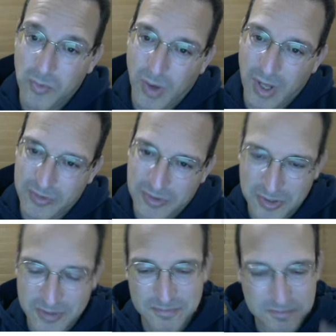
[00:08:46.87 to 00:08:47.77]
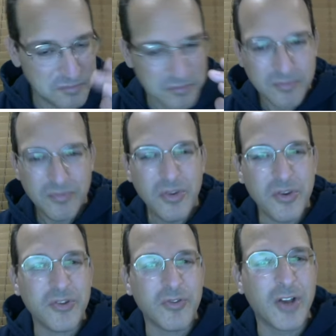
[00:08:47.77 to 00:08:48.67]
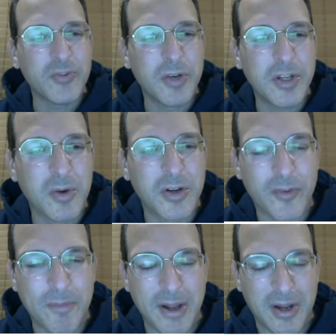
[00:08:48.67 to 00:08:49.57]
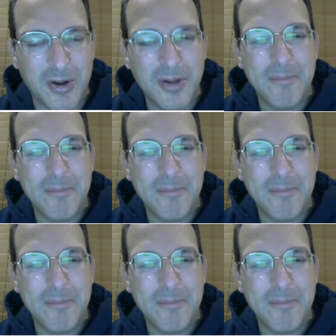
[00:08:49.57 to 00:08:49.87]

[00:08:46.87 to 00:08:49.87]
Wan is a good crosswordy word for pale.